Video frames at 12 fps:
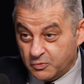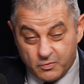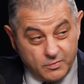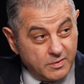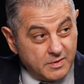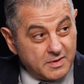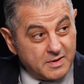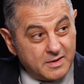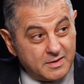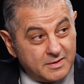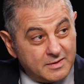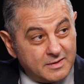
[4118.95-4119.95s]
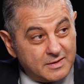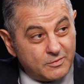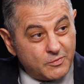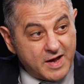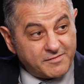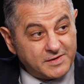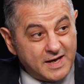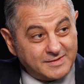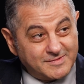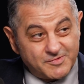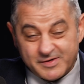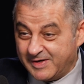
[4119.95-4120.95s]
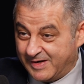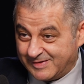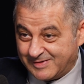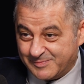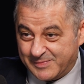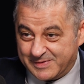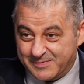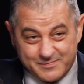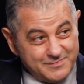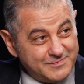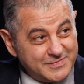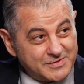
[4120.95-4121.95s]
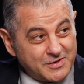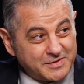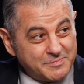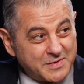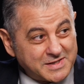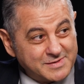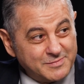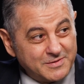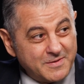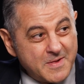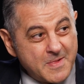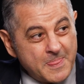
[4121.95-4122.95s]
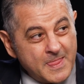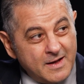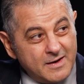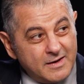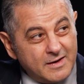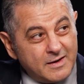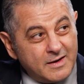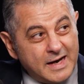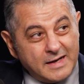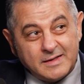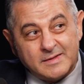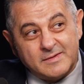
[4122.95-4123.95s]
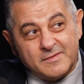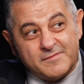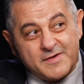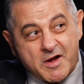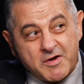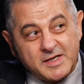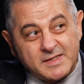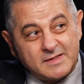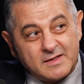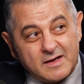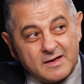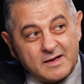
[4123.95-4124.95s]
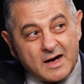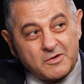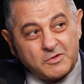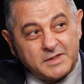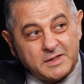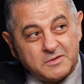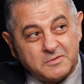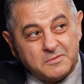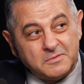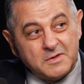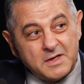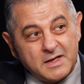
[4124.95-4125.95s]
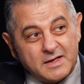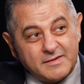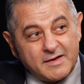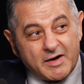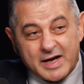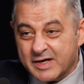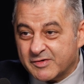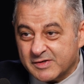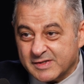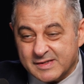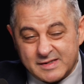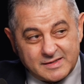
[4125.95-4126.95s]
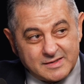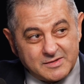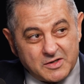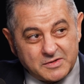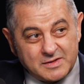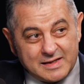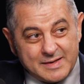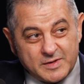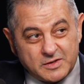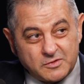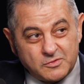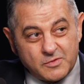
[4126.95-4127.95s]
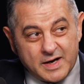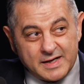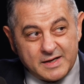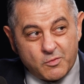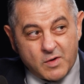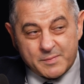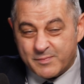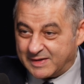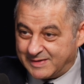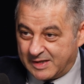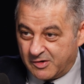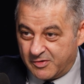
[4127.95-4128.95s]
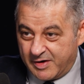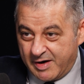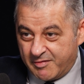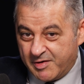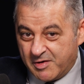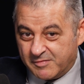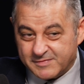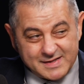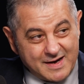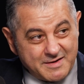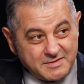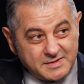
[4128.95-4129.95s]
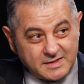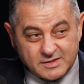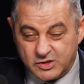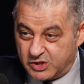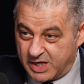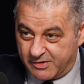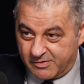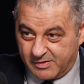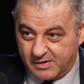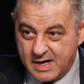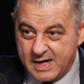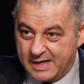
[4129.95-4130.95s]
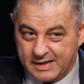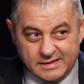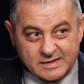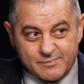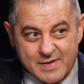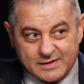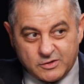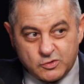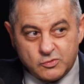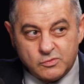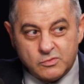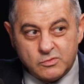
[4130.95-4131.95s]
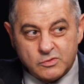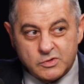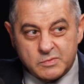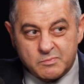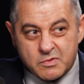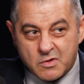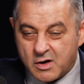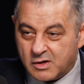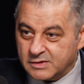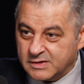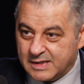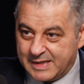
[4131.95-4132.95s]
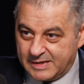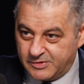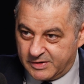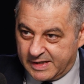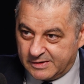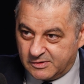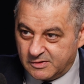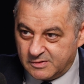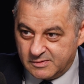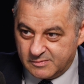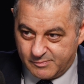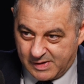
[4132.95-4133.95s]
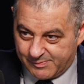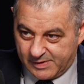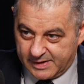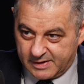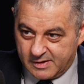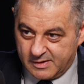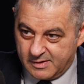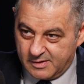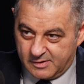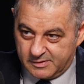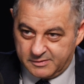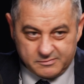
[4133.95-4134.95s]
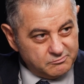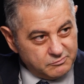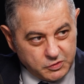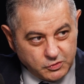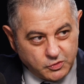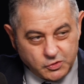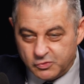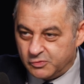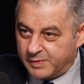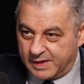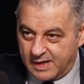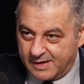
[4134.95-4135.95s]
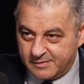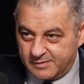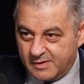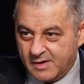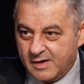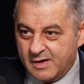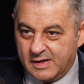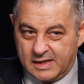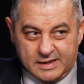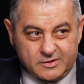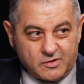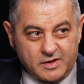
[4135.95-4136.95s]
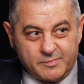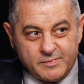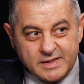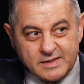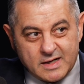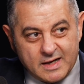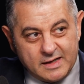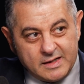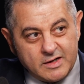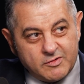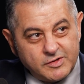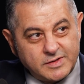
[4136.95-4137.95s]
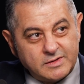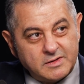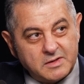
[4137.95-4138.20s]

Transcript: two. We haven't had three yet, but it's not impossible. And it varies according to their interest. It's not limited to any one particular area of science. It's general, and it's meant to the broad, educated public on YouTube and other electronic media. And here